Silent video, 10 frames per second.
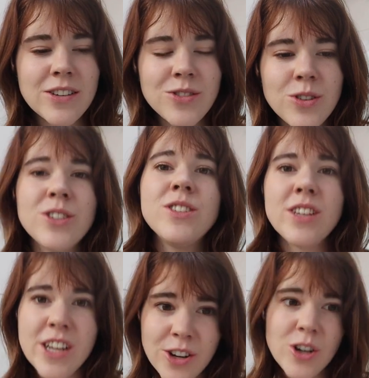I just started
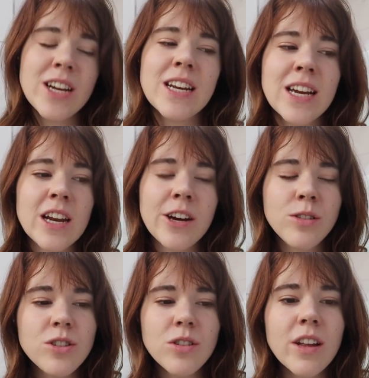studying Korean again. I
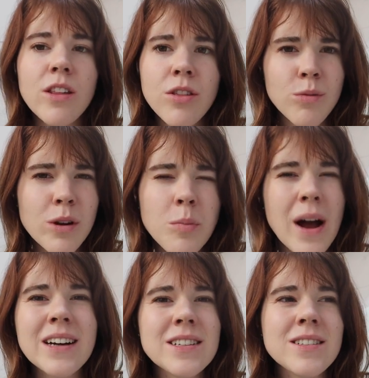only took like 3
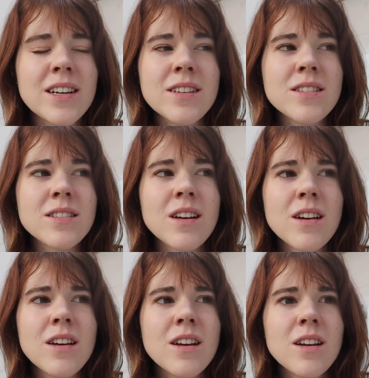practice tests
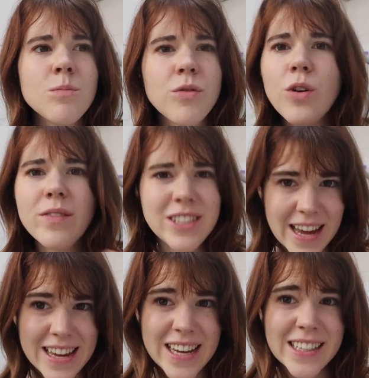before even
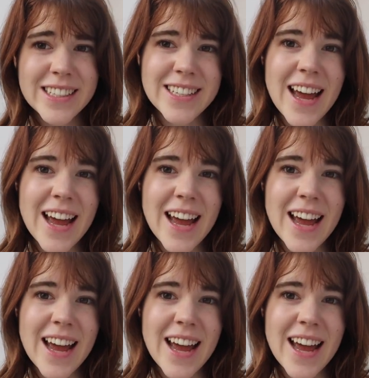taking the